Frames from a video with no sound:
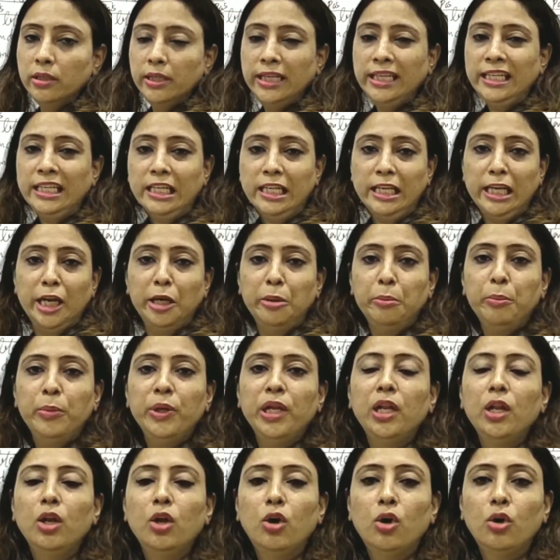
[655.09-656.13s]
It can
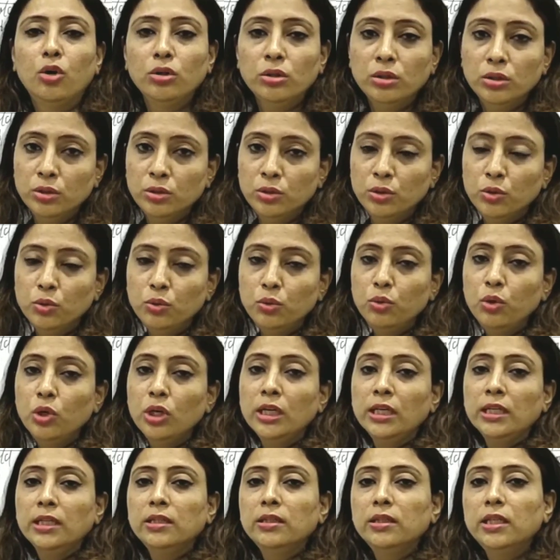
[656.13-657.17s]
belong
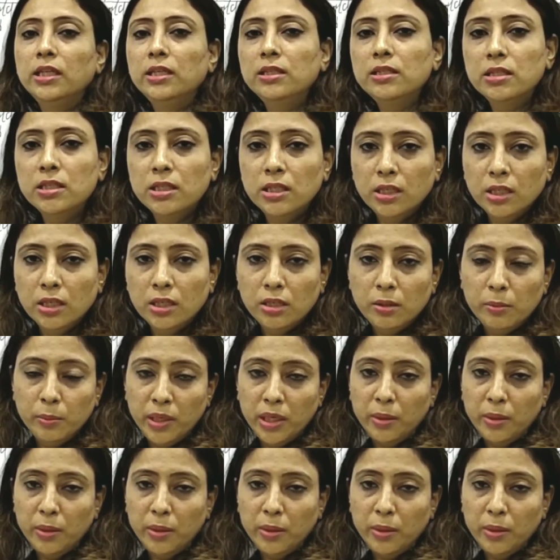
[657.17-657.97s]
to this year,